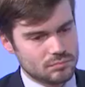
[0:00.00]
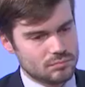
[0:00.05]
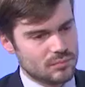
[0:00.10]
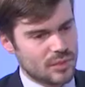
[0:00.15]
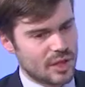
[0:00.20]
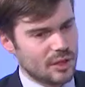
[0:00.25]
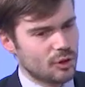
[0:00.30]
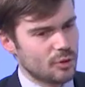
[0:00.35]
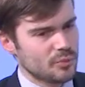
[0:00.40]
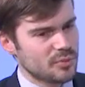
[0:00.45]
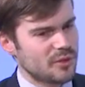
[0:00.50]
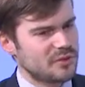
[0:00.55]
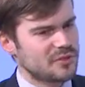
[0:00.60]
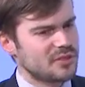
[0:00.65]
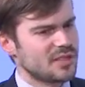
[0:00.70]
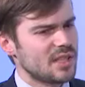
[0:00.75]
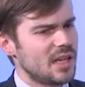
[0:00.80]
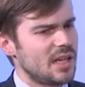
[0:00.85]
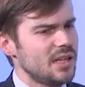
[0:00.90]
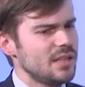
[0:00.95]
In terms of
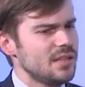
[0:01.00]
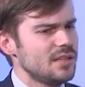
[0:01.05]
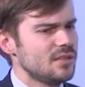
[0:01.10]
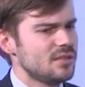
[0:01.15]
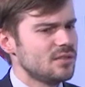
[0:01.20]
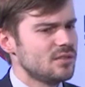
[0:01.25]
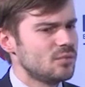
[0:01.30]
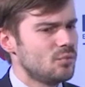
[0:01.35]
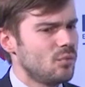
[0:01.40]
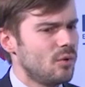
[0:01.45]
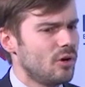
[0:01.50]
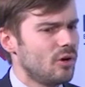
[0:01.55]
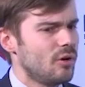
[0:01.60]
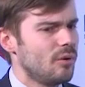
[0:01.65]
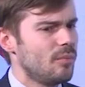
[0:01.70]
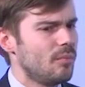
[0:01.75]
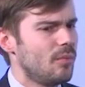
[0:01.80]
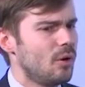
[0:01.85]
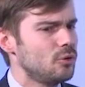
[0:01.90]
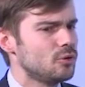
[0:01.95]
size,
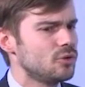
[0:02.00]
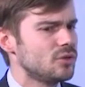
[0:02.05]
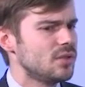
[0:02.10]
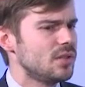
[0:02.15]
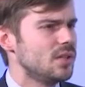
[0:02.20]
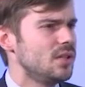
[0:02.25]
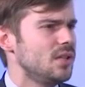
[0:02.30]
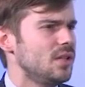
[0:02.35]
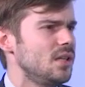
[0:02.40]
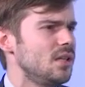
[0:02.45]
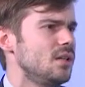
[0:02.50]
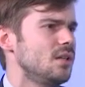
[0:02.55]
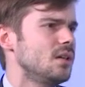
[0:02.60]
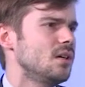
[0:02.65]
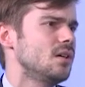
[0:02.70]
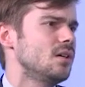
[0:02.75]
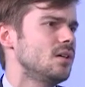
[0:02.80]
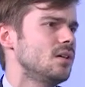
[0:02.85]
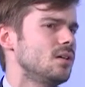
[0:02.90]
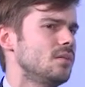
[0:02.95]
we're mostly
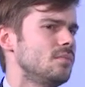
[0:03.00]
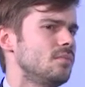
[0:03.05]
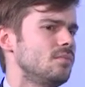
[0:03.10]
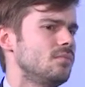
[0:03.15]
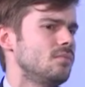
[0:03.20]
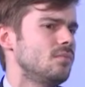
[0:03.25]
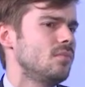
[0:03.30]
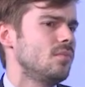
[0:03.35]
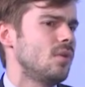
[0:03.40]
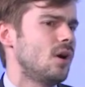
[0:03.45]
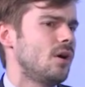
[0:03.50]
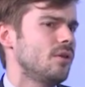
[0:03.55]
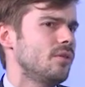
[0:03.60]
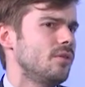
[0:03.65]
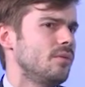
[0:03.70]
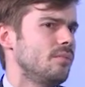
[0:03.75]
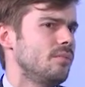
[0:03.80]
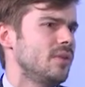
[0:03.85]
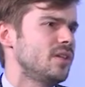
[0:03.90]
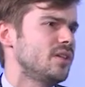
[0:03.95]

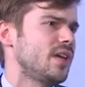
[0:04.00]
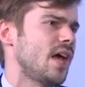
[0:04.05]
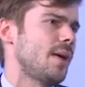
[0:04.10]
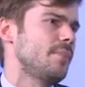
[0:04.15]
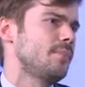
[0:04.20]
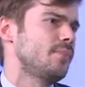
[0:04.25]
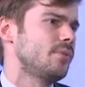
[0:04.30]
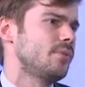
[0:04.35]
on the mid-cap